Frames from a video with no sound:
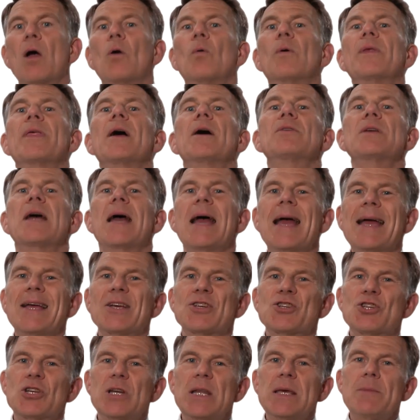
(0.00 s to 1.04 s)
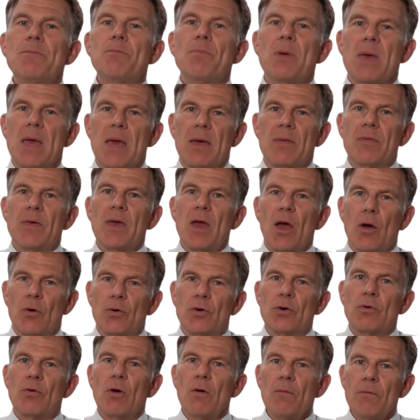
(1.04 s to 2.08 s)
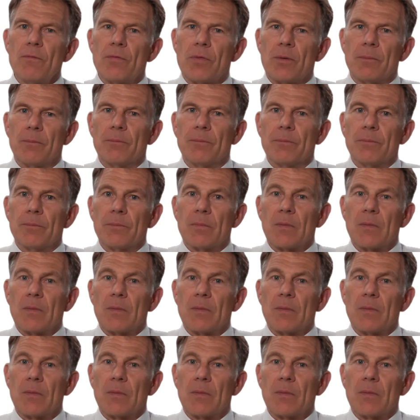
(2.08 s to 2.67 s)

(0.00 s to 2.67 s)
without actually being the owner of them.